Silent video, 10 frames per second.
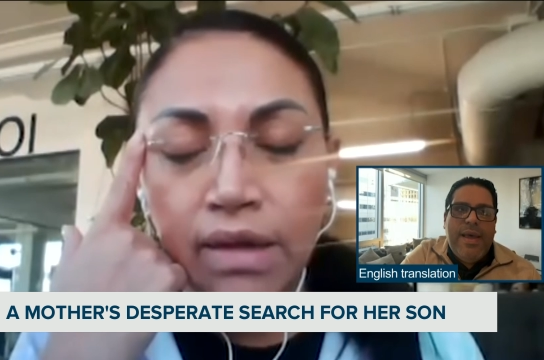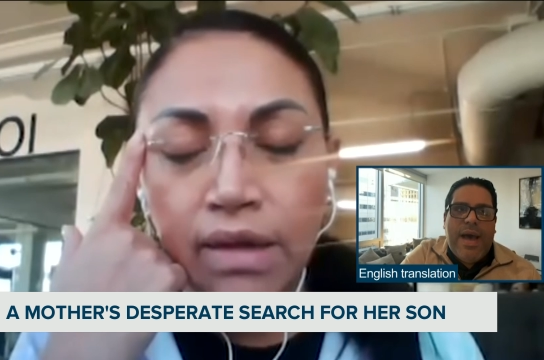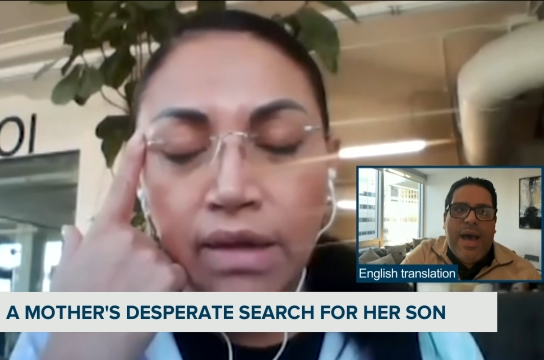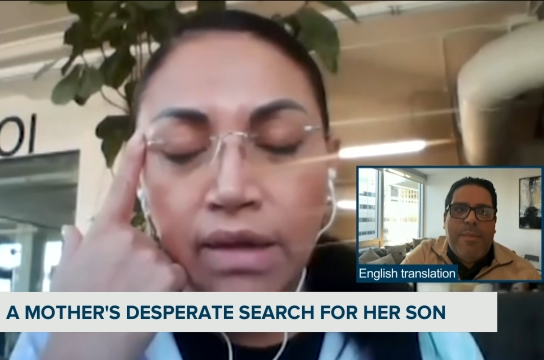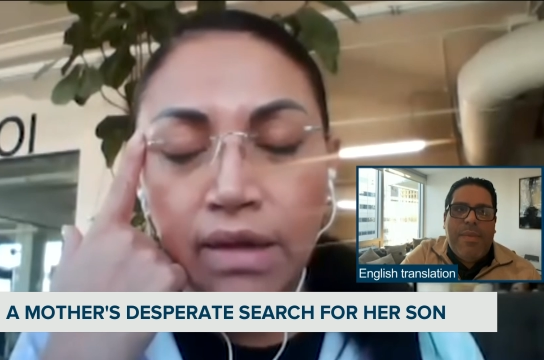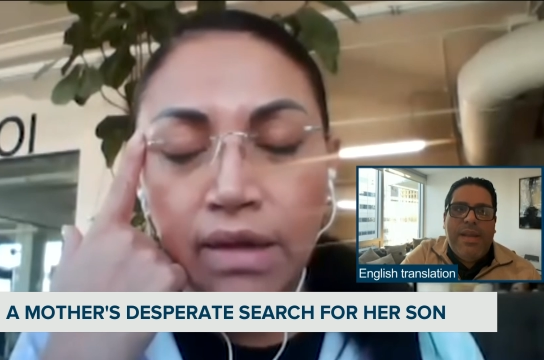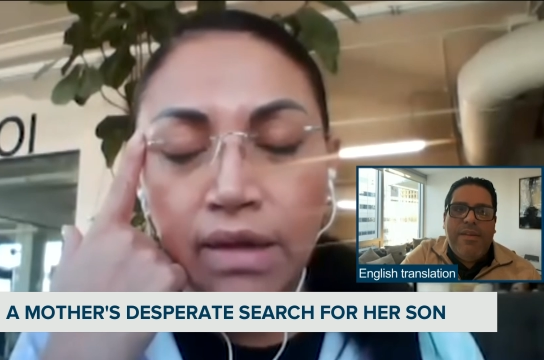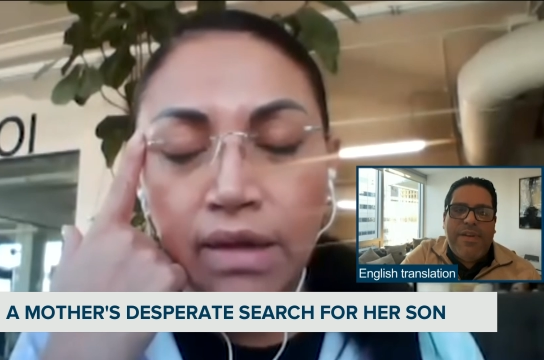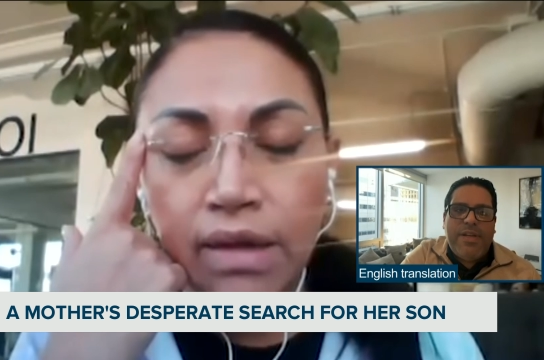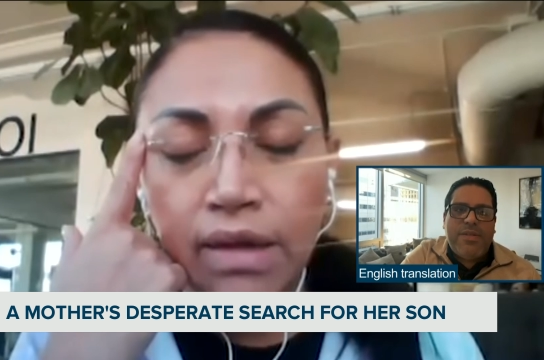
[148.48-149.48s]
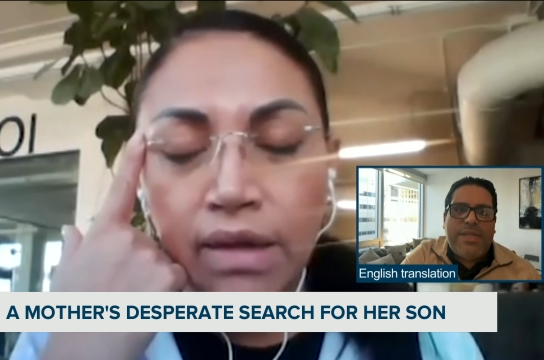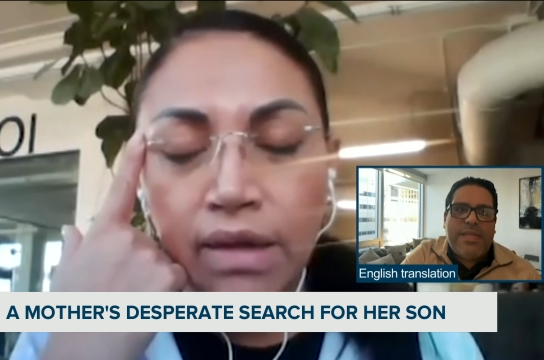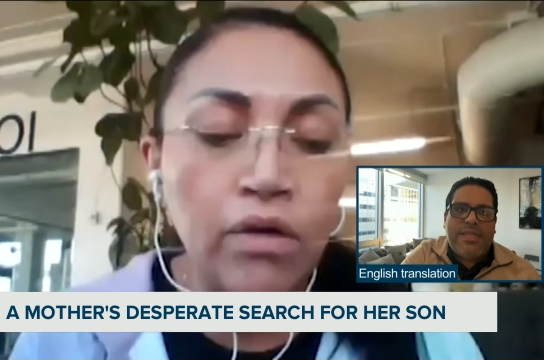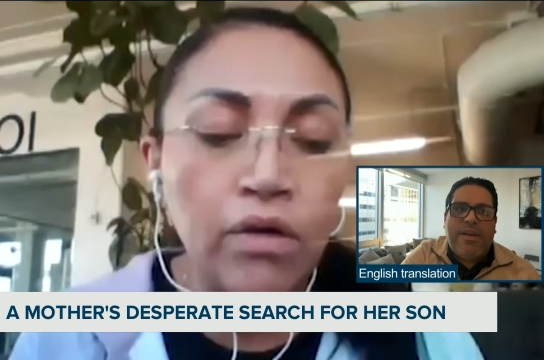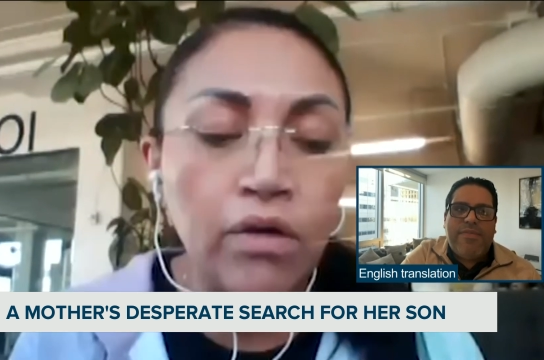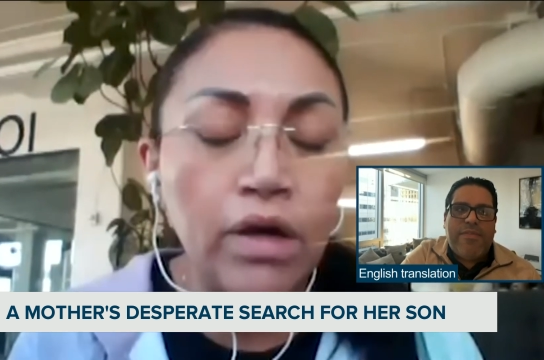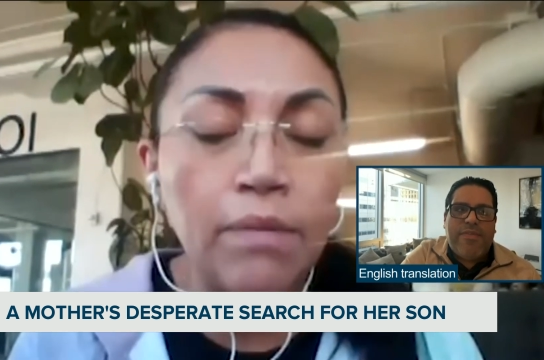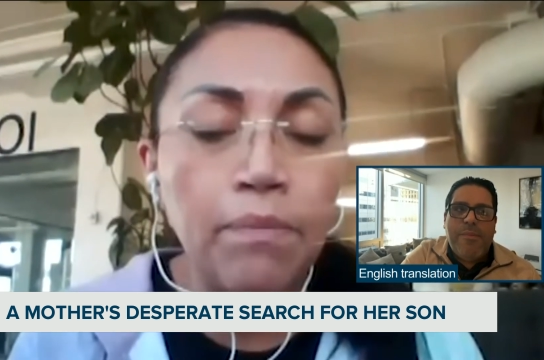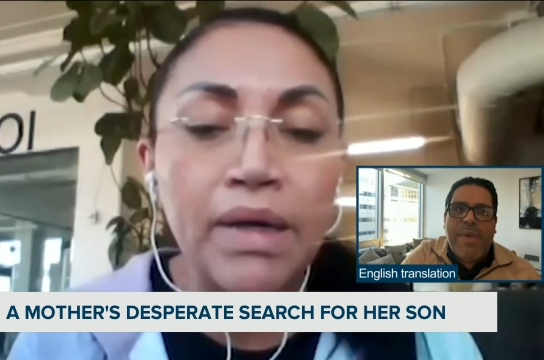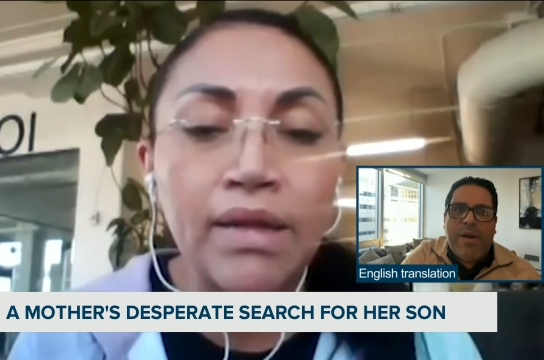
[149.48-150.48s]
Speaker 1: um, individuals that suffer
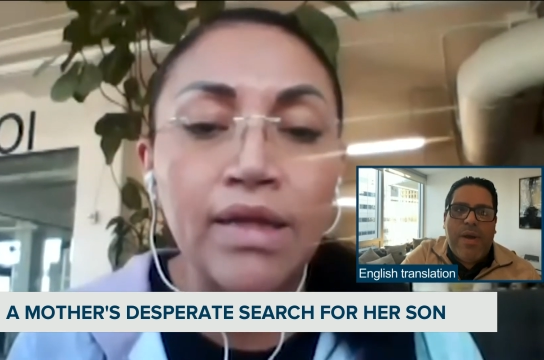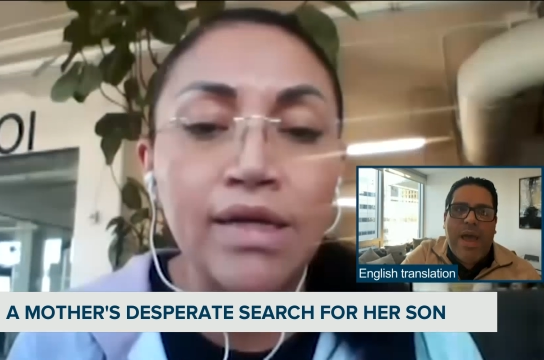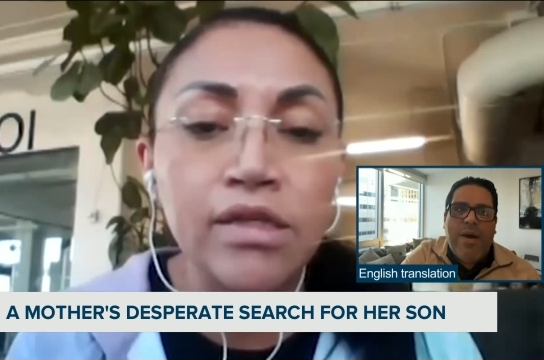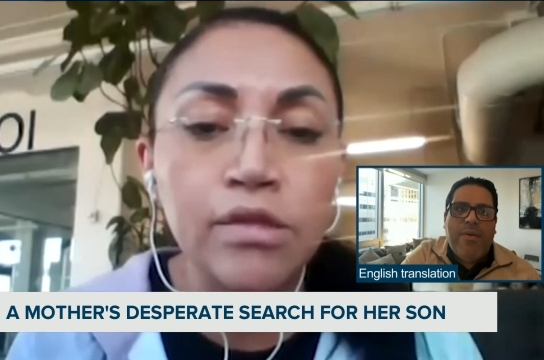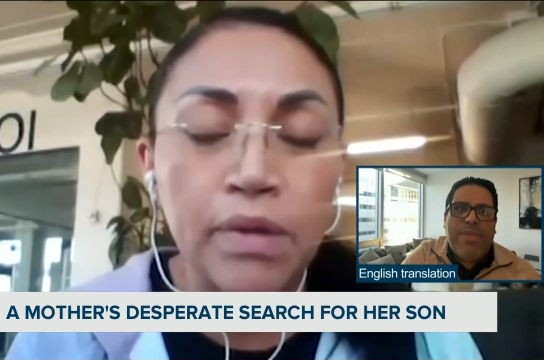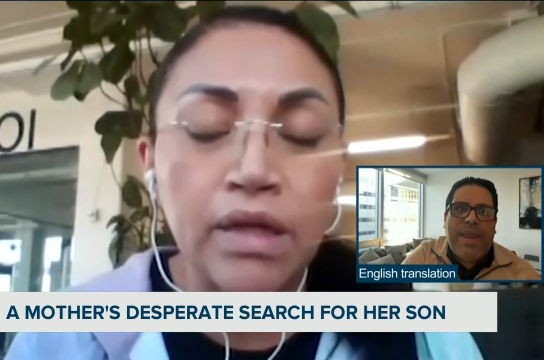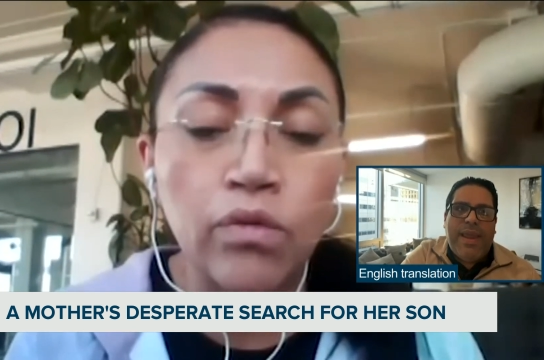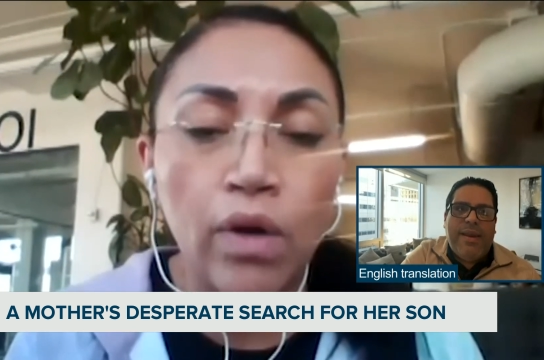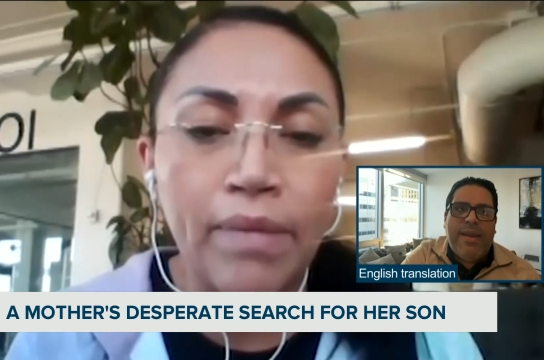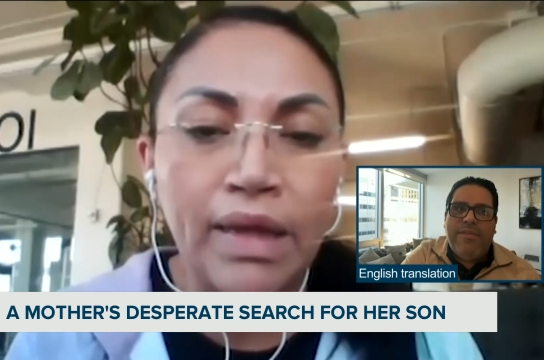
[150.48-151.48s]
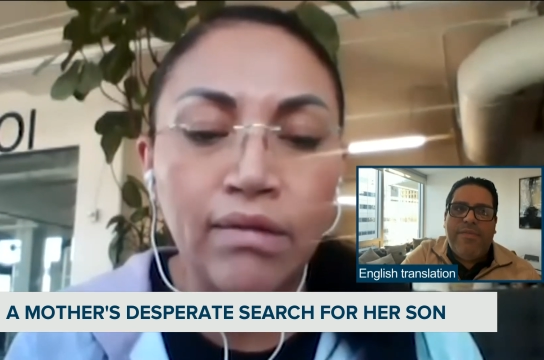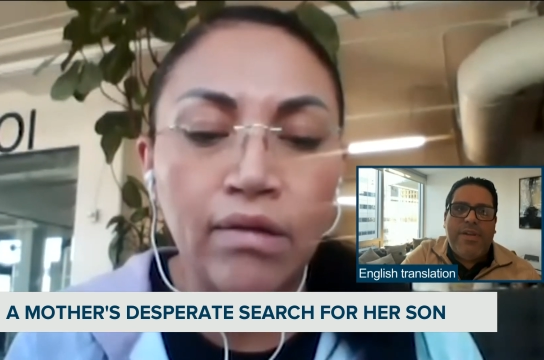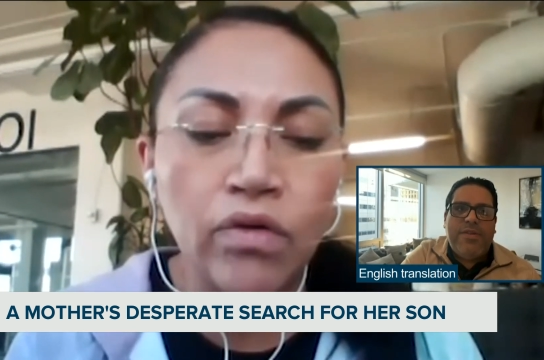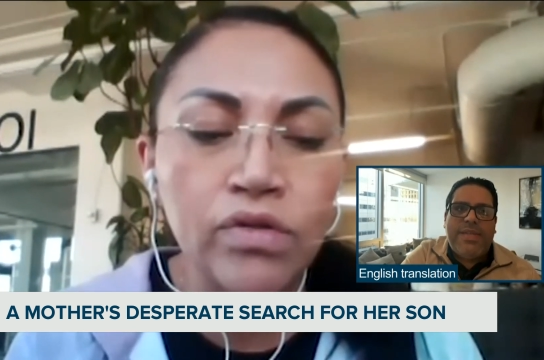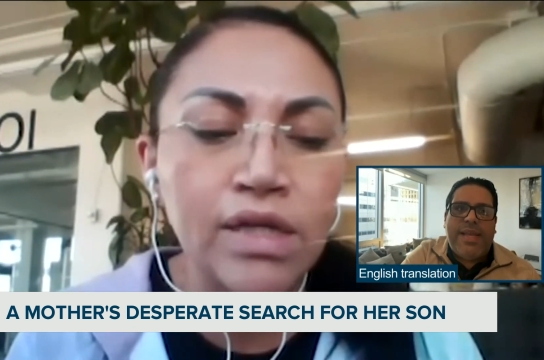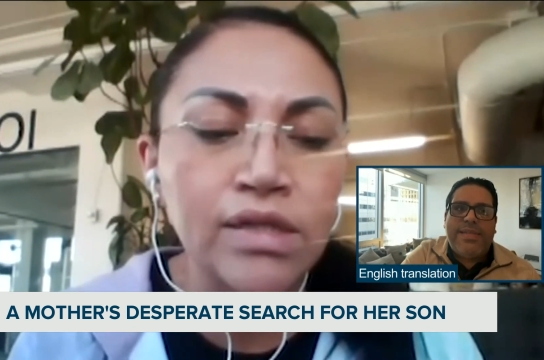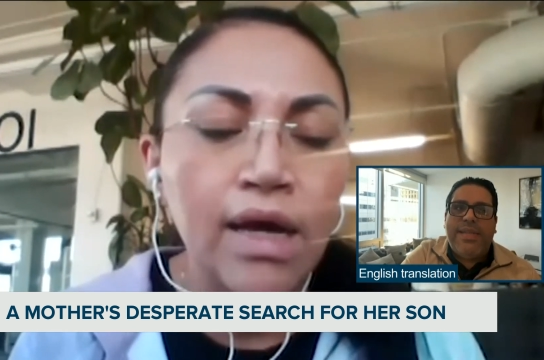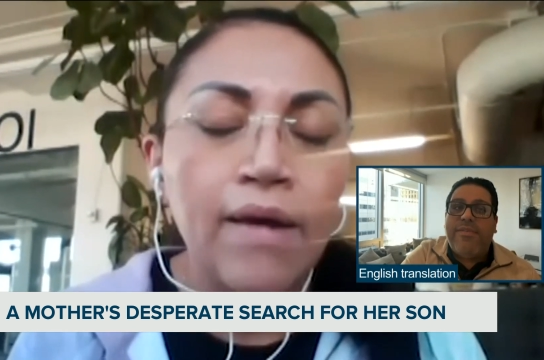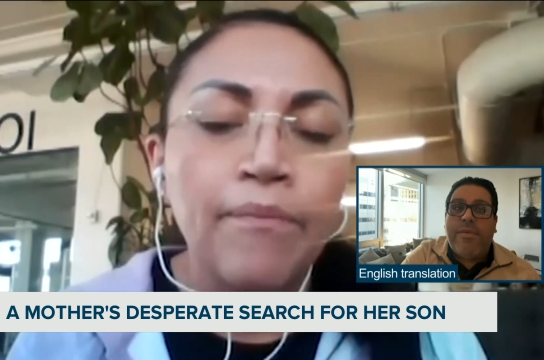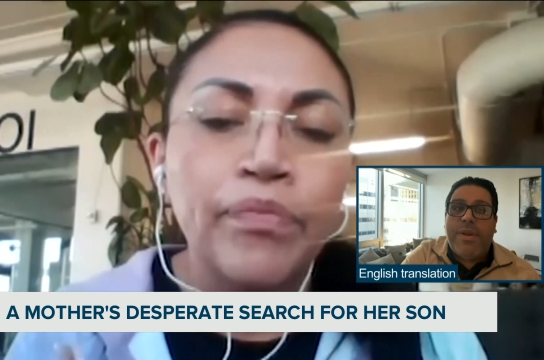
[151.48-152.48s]
from mental health and individuals that's
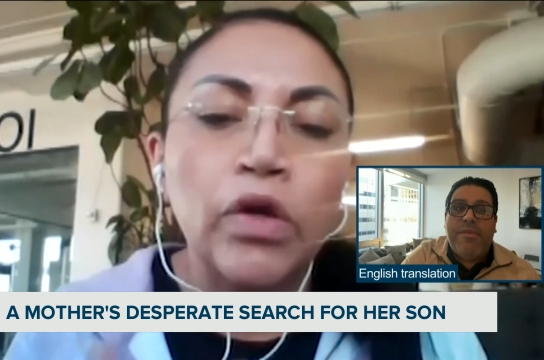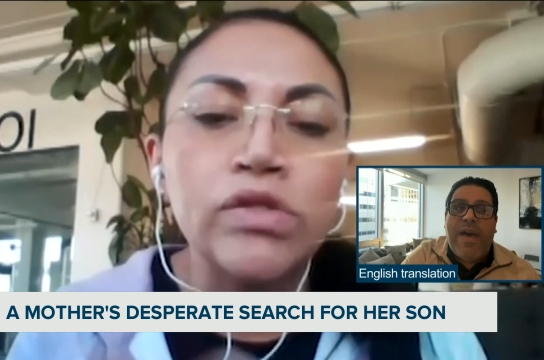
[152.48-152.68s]
never been